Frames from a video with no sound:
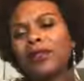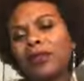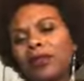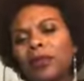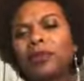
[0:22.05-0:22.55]
the
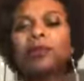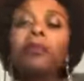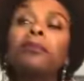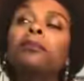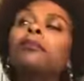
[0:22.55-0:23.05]

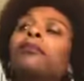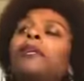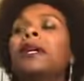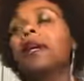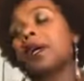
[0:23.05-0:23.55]
room.
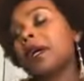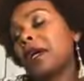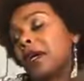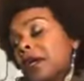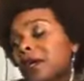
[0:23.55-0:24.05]

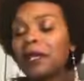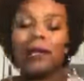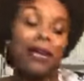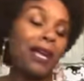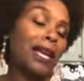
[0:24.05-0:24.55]
Hey,
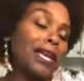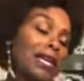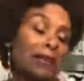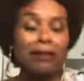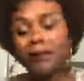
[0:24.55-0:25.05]

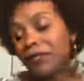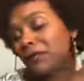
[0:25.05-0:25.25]
hey,